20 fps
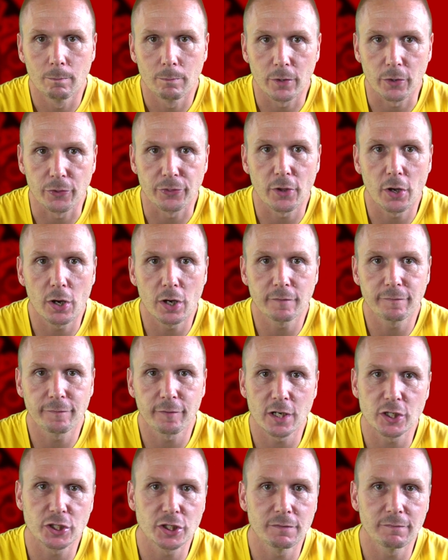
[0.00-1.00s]
The third
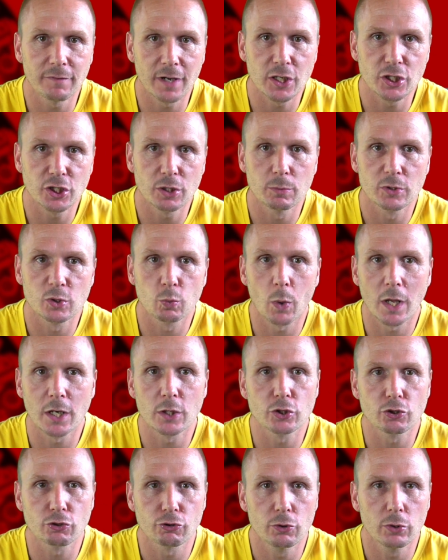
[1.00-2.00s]
French invasion was well
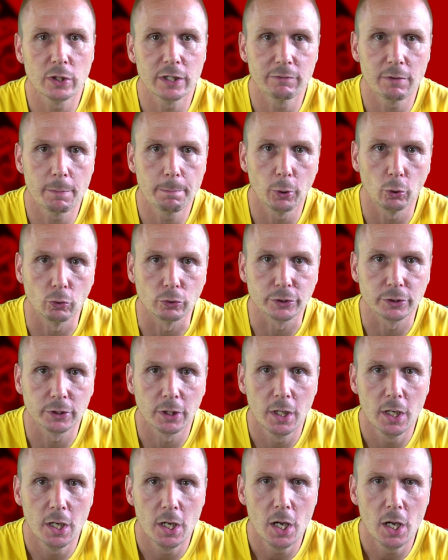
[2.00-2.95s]
and truly repulsed.